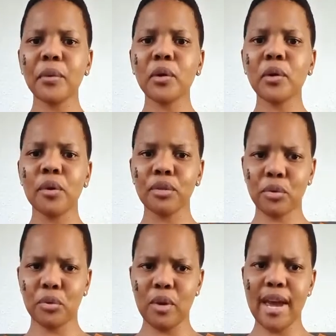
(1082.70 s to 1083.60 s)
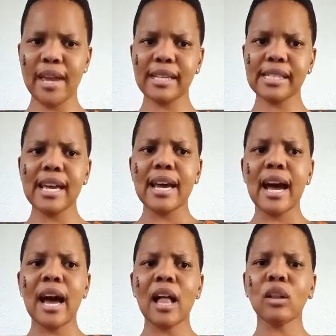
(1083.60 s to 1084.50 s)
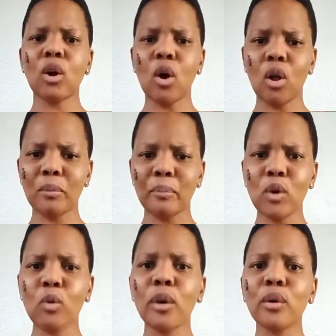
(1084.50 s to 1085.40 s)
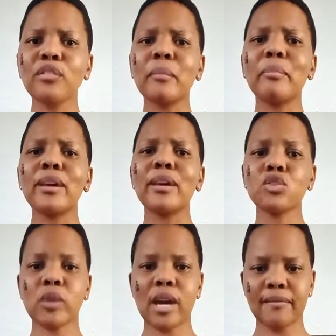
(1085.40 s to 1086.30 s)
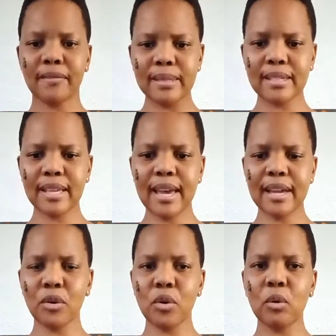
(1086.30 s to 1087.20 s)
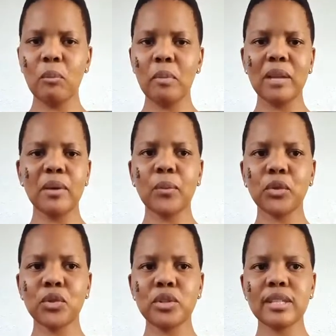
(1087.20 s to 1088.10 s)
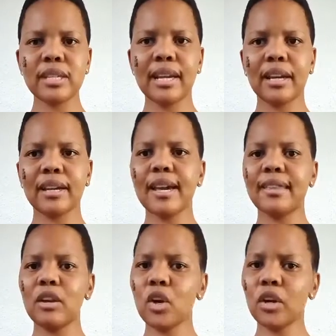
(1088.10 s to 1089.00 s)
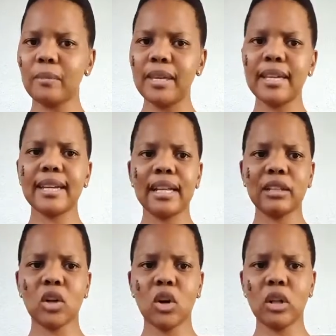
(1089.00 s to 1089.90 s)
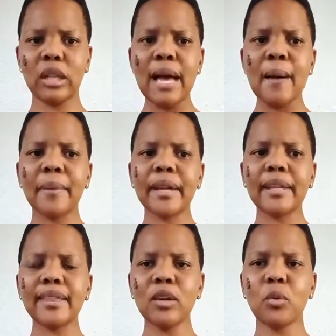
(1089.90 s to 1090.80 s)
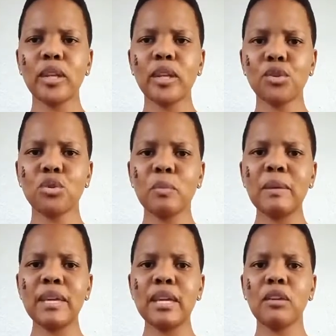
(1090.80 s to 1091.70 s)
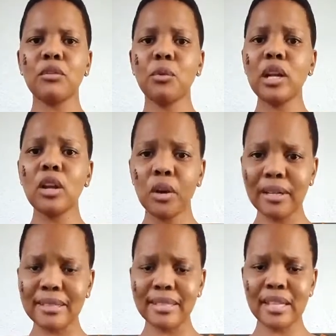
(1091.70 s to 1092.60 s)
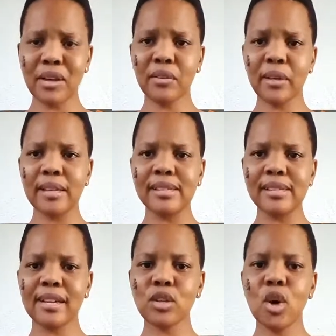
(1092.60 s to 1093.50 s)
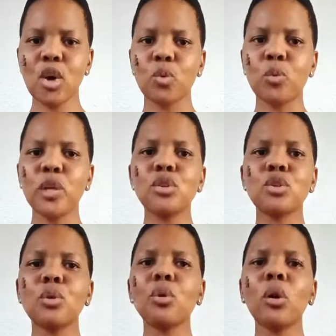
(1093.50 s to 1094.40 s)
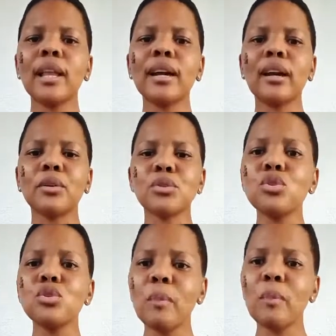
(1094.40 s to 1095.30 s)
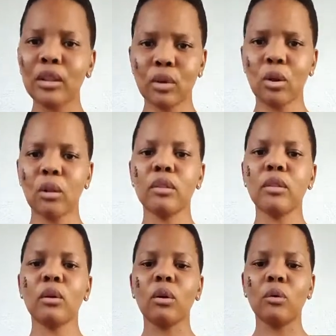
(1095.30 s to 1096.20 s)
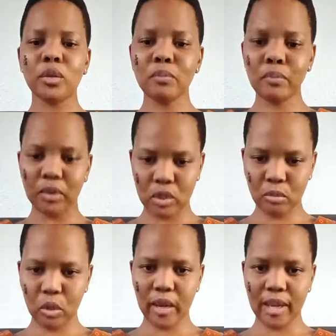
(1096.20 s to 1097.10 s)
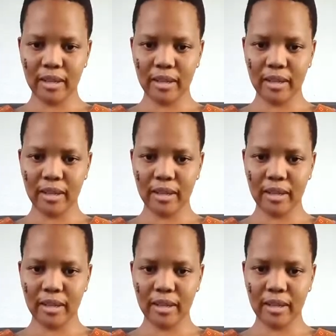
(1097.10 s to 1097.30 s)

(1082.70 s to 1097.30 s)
we're going through, and alcohol being one of the biggest drivers. I know many people just say like, the economy and alcohol, but I think we need to be really honest as South Africans that we don't all consume alcohol the responsible way.